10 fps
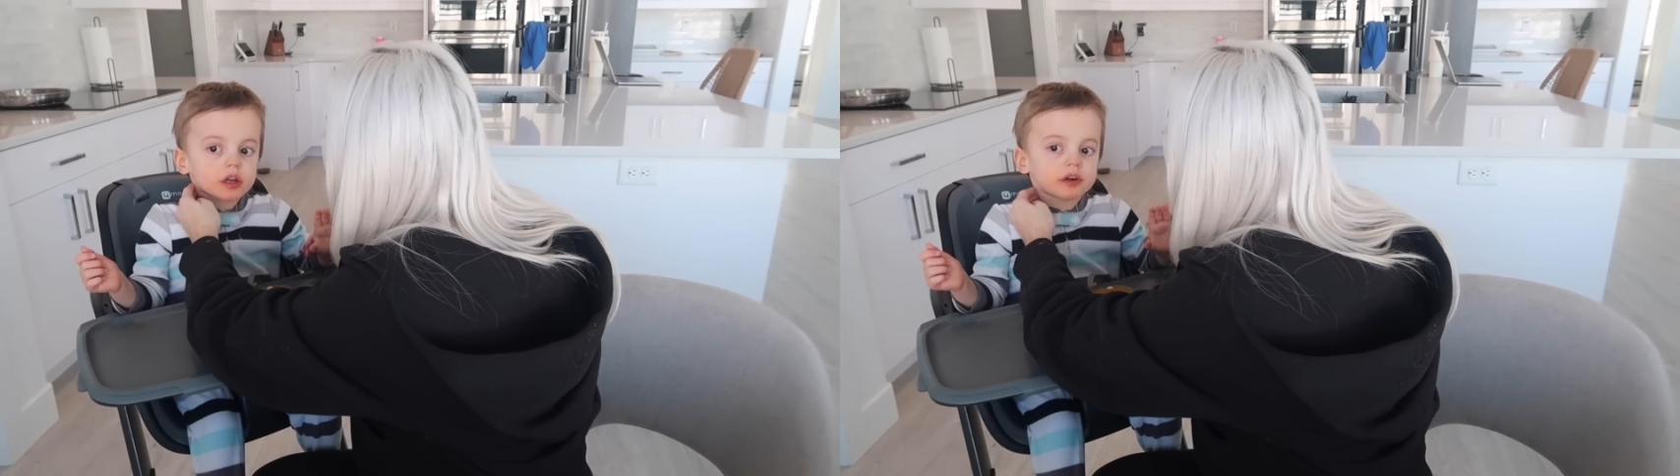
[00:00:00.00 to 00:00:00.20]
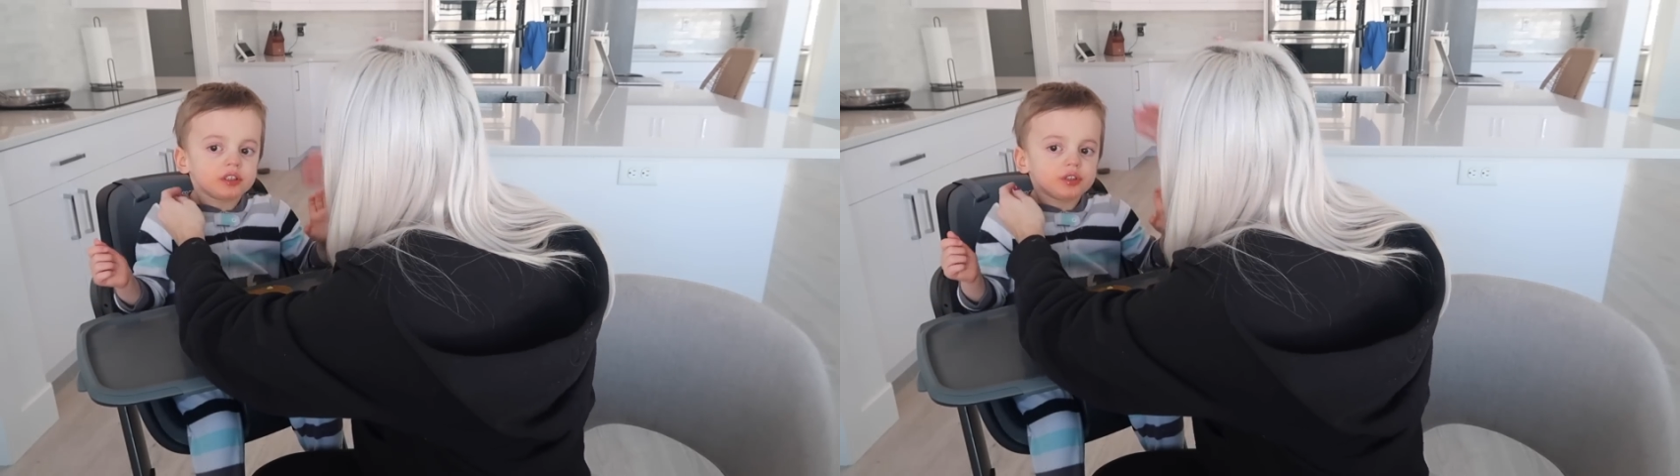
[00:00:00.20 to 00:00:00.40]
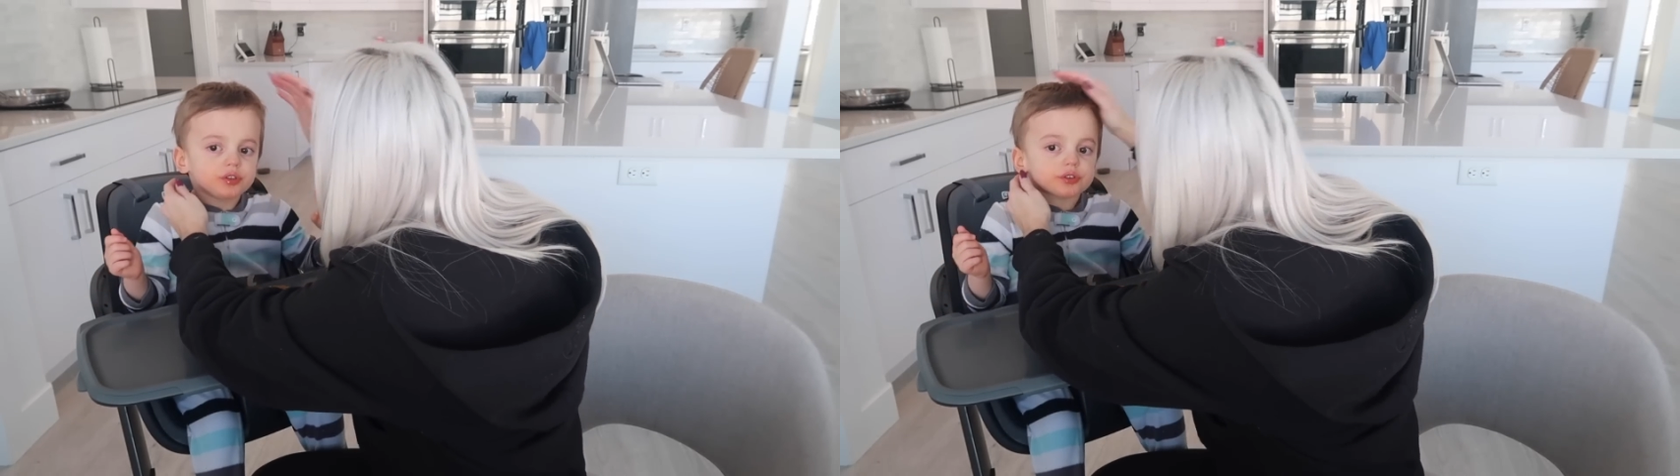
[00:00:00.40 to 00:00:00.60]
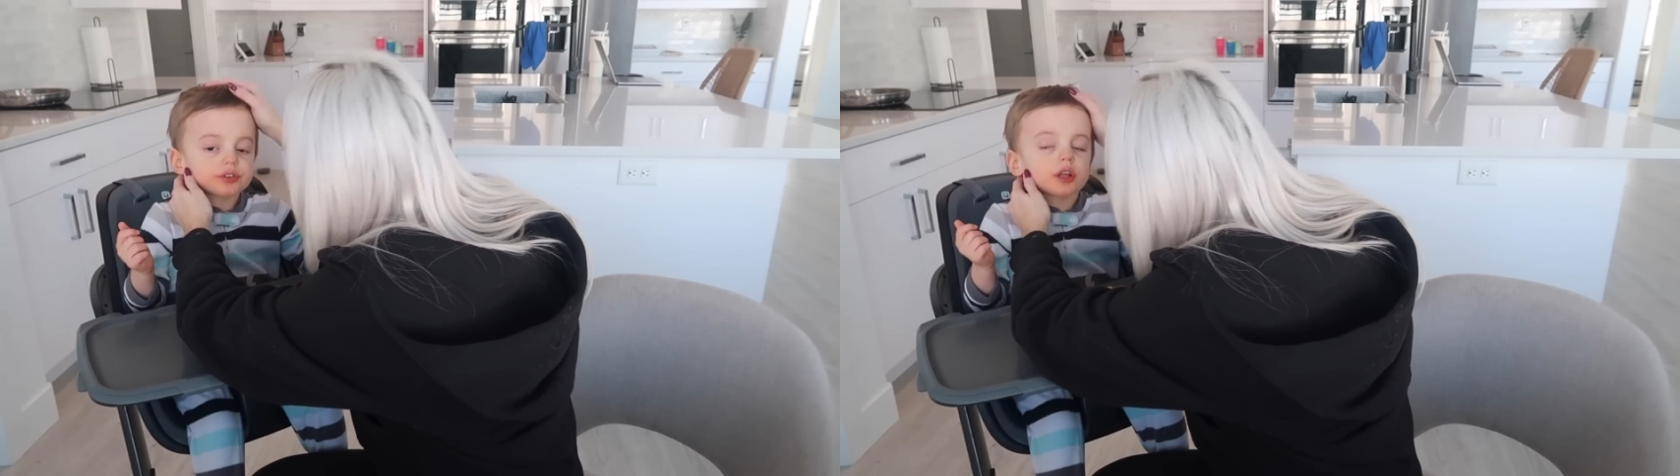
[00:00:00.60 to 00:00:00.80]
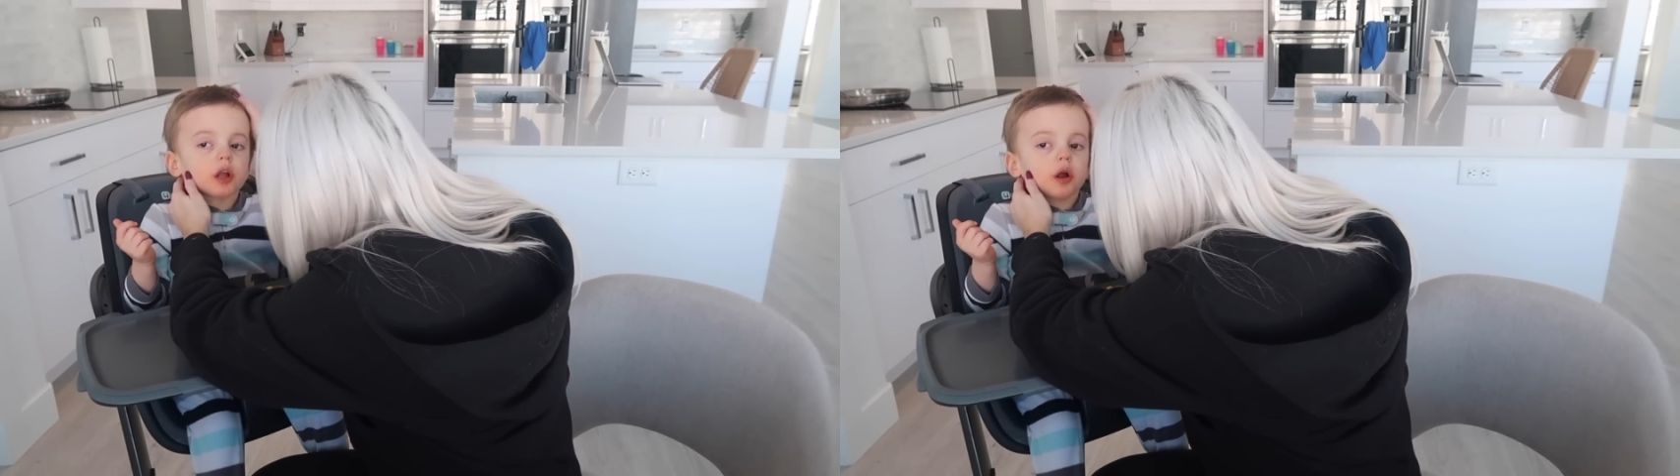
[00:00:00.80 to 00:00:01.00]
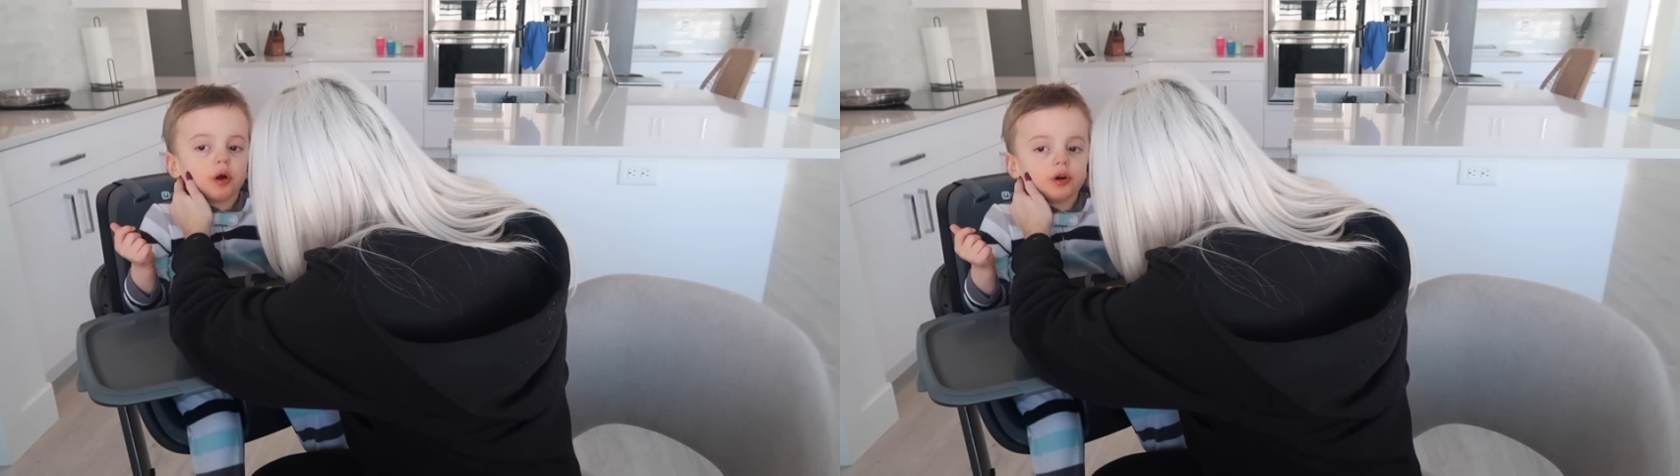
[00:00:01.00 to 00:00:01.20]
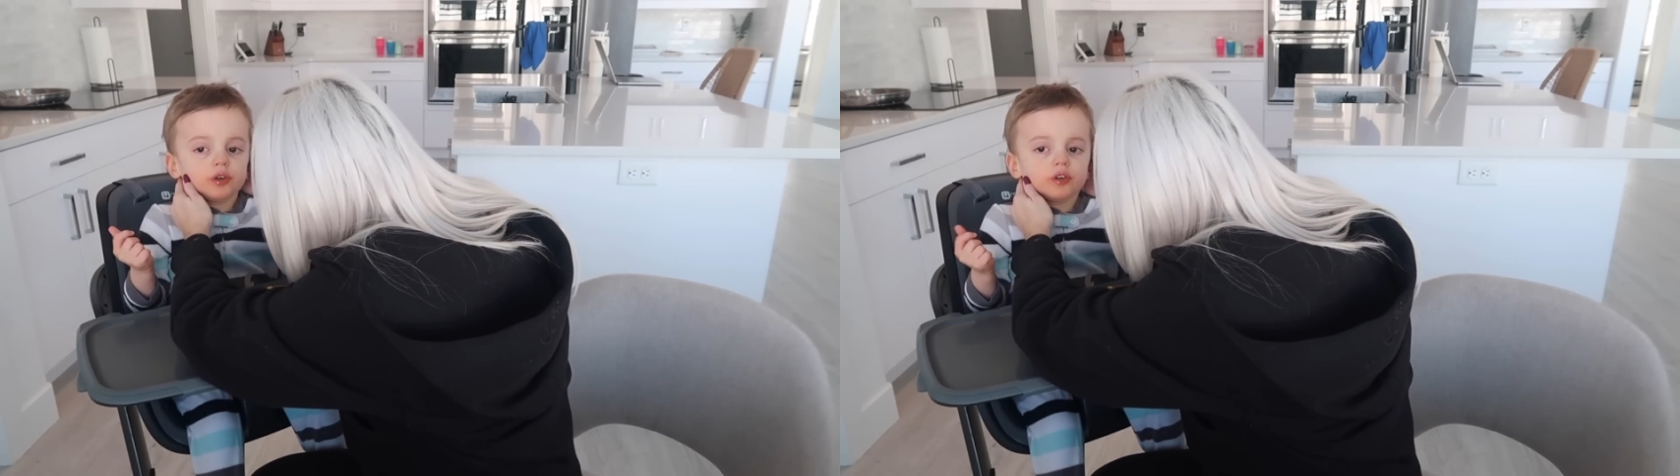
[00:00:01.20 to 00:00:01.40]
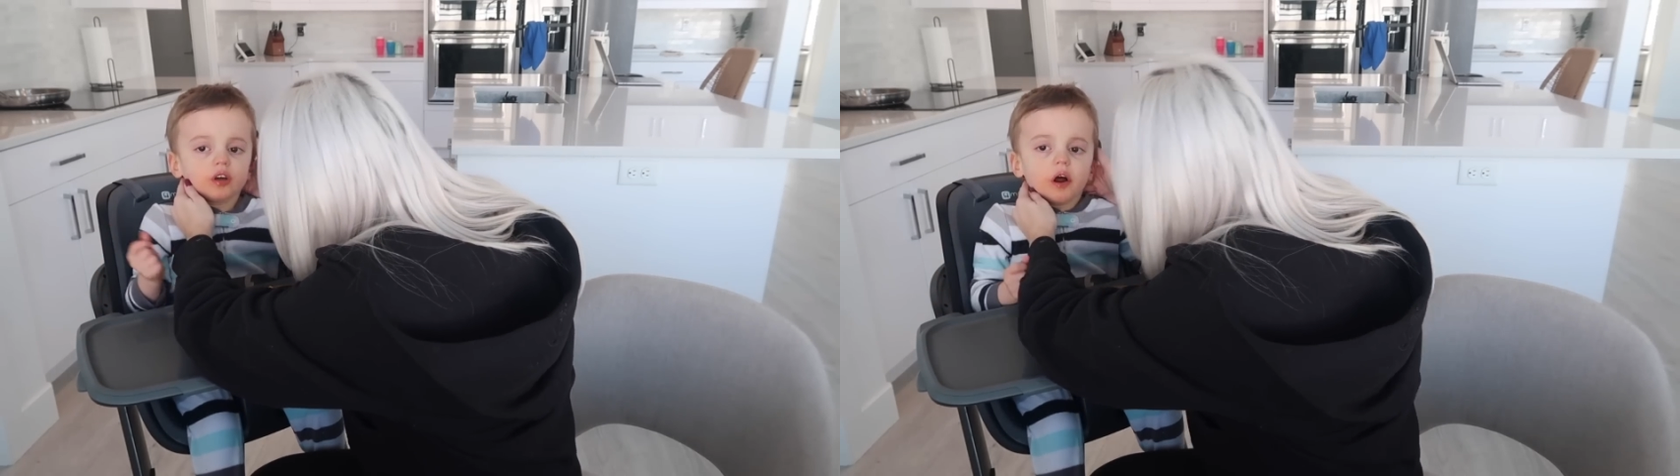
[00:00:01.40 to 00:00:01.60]
Oh, my
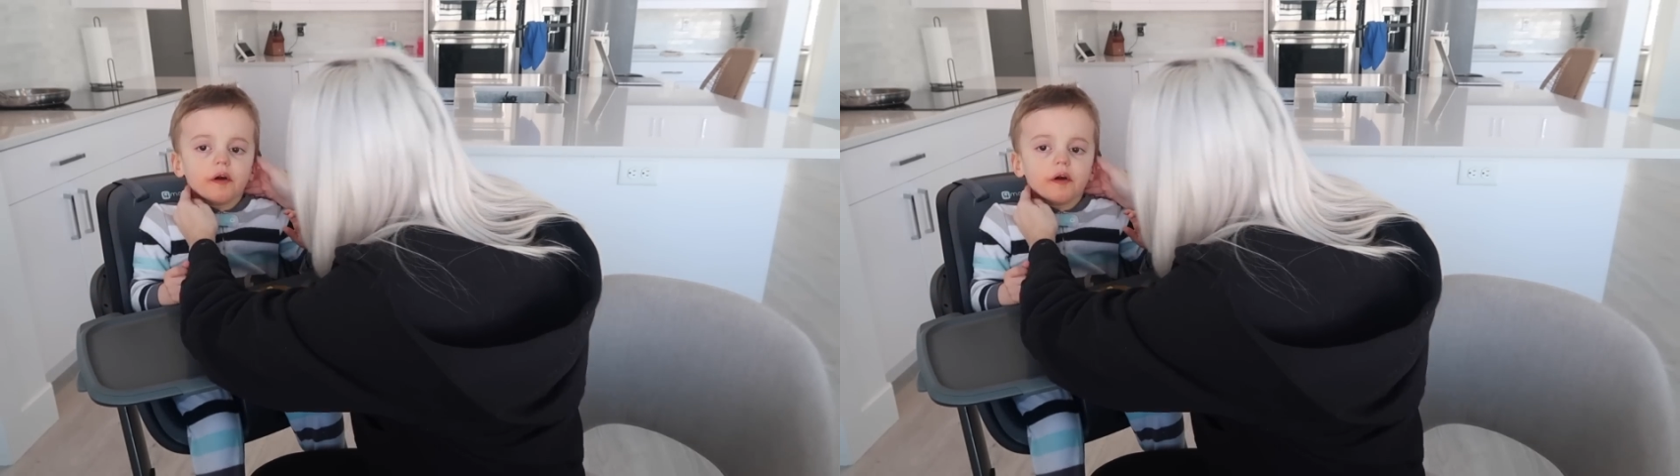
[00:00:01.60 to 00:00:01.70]
goodness.